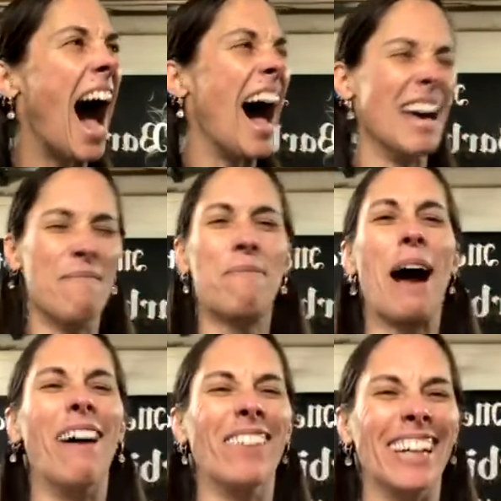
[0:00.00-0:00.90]
It
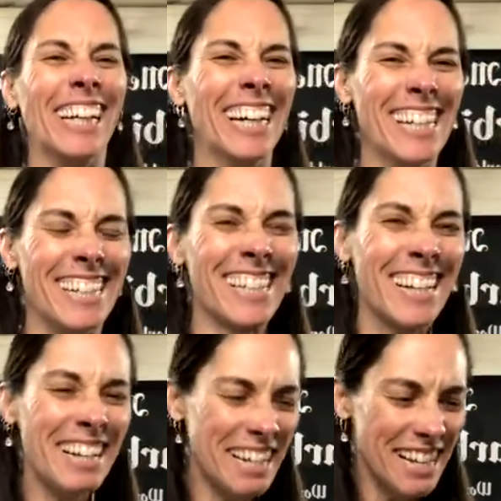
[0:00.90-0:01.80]
probably is.
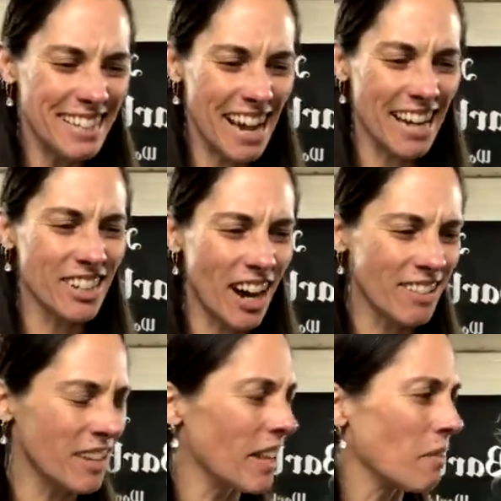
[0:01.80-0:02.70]
Zach tries,
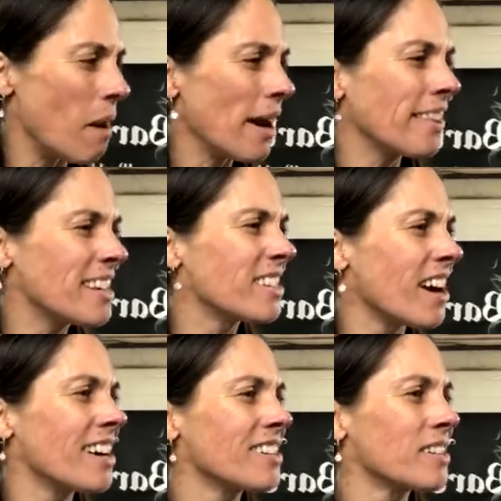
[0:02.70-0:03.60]
they're like, why are these
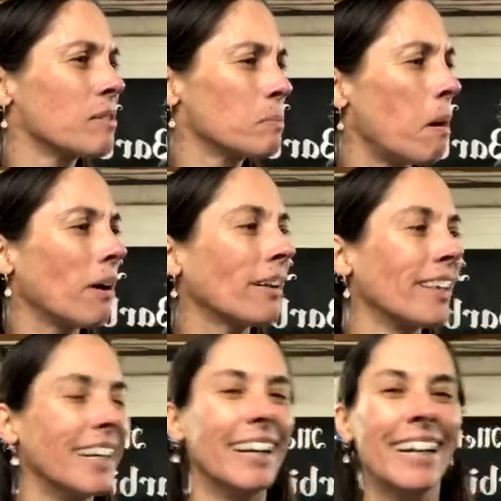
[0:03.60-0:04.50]
tires so
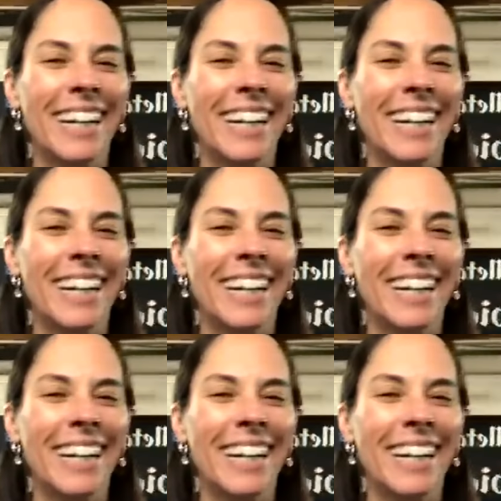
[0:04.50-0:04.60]
sparkly?